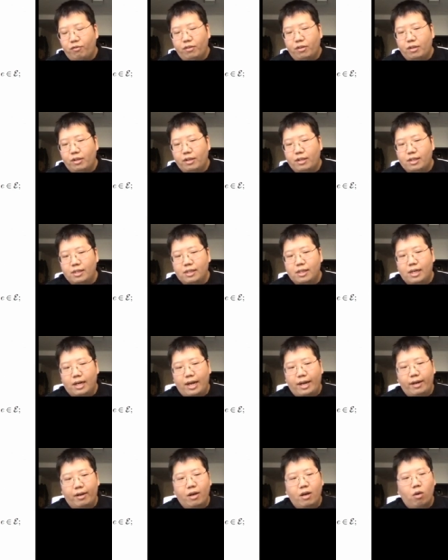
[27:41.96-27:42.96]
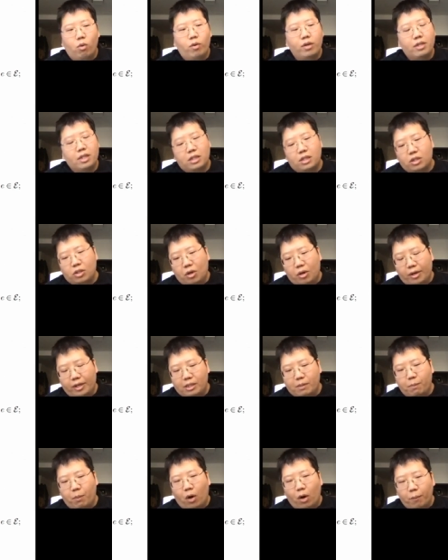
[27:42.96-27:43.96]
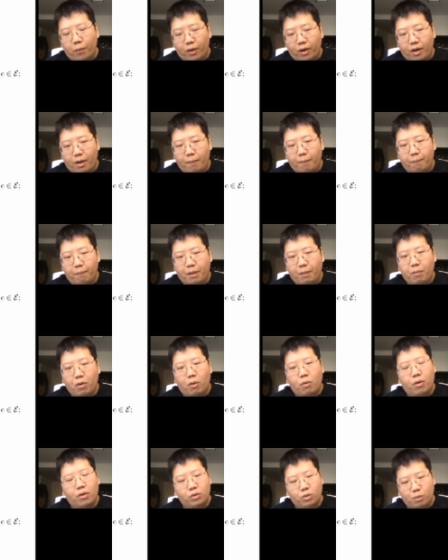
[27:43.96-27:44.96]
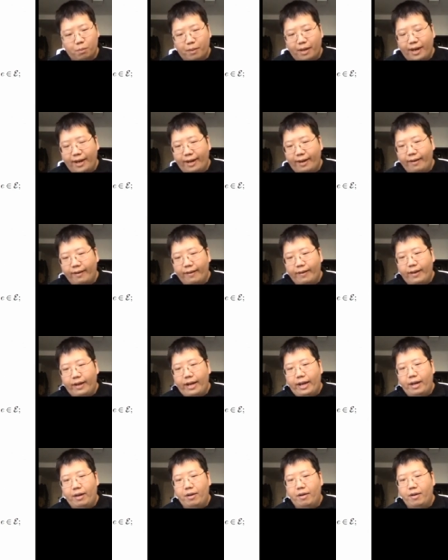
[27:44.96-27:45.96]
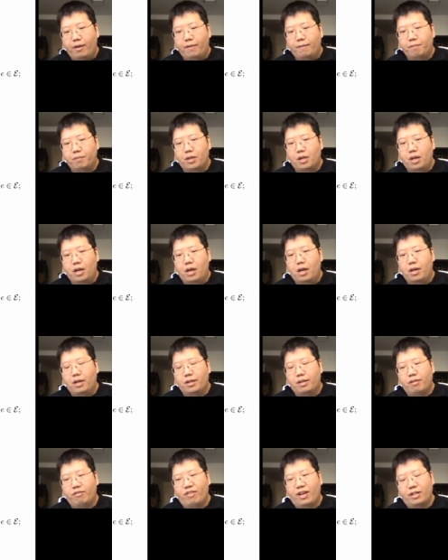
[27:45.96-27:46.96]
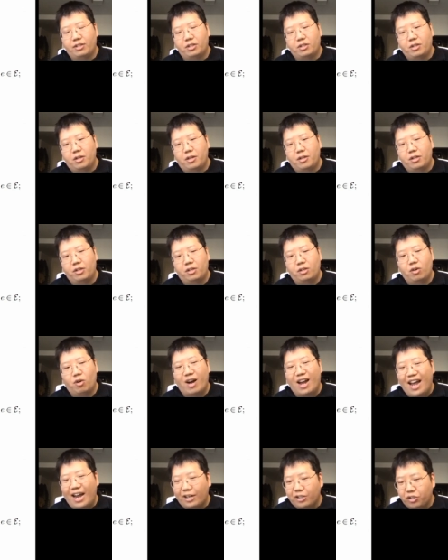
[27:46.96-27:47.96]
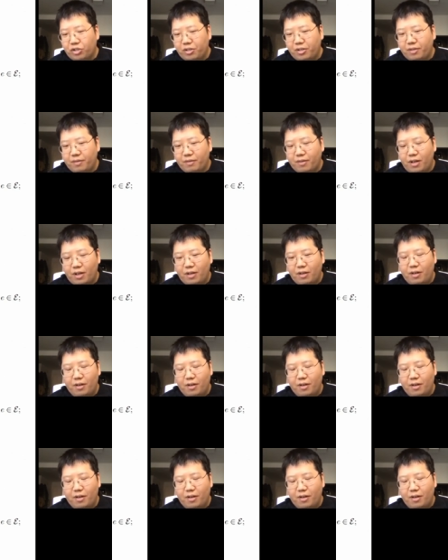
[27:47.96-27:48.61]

it's like when this stock is popular, people want to buy, and in fact, your action,